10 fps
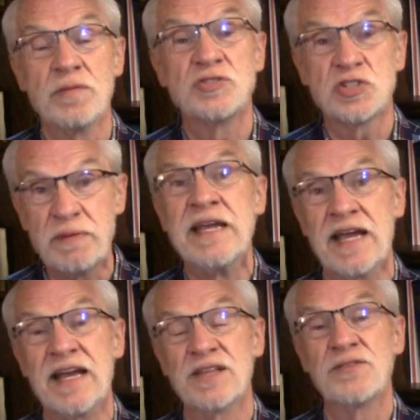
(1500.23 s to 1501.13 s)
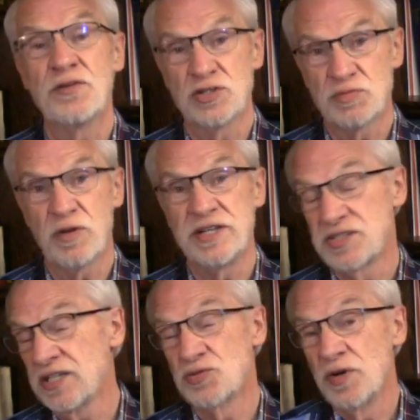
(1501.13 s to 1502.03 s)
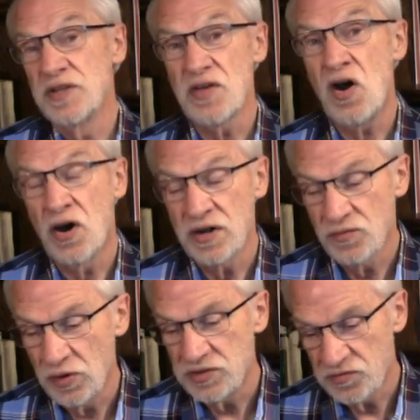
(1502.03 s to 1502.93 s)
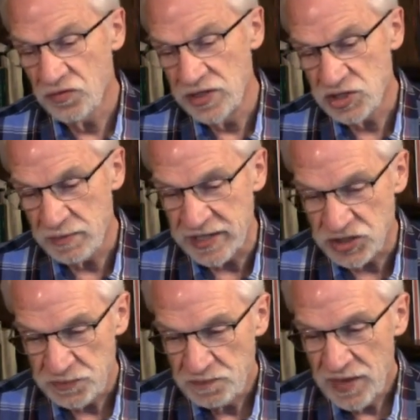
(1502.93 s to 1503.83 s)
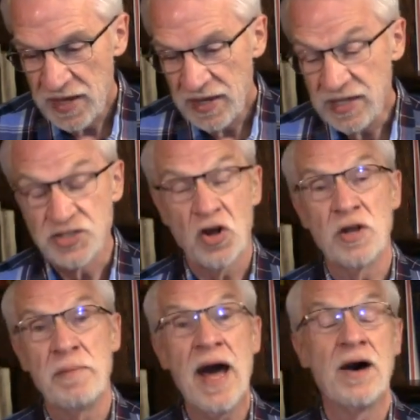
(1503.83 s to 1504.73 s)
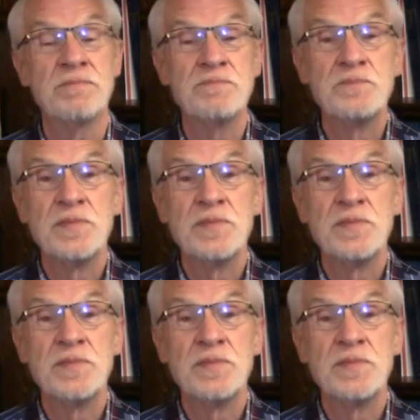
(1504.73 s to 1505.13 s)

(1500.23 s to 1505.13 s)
from speaking in the first place. That's really the heart of what free speech is all about.